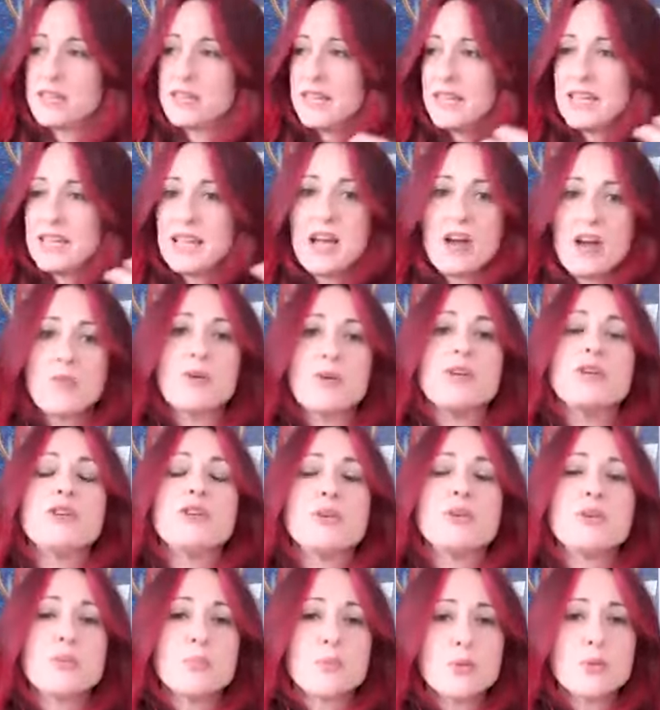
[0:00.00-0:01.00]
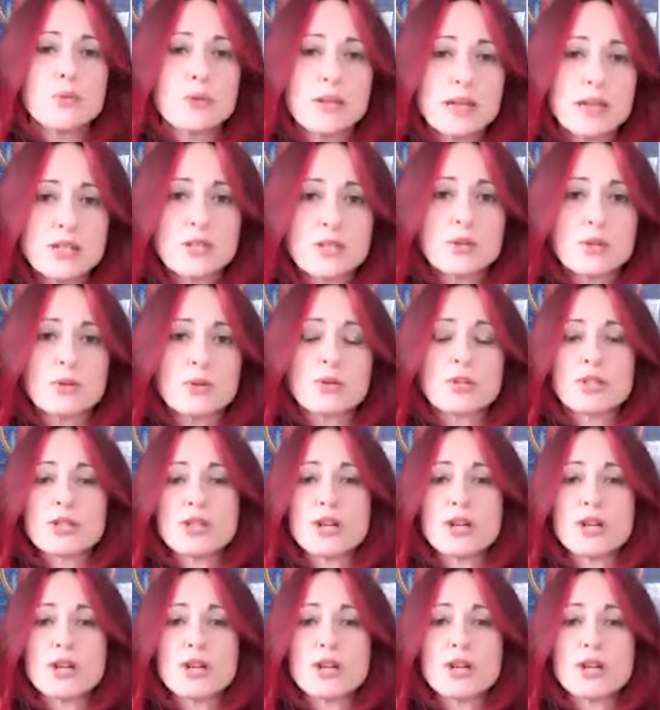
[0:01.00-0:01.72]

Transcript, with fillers: the renewable resource,